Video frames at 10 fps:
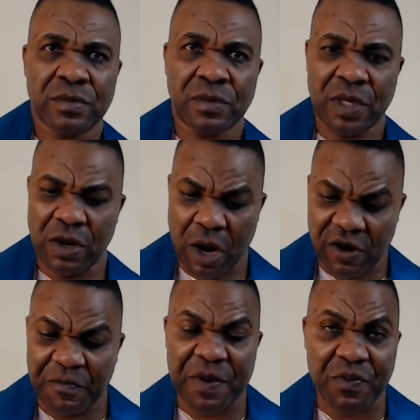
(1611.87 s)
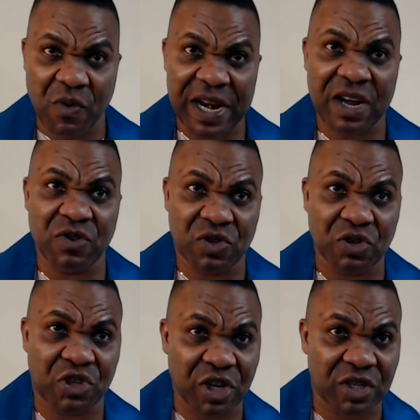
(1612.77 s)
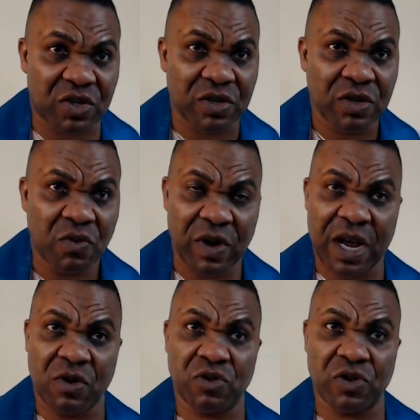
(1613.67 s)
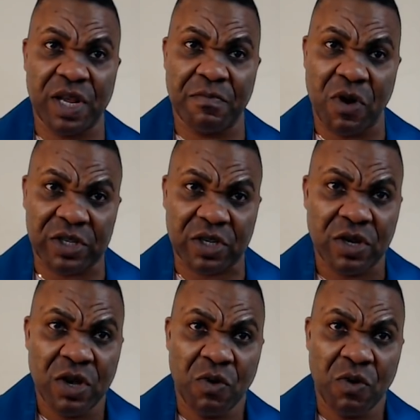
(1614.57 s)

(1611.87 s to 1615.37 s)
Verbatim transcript: A lot of people want to go to church, want to go to the mosque,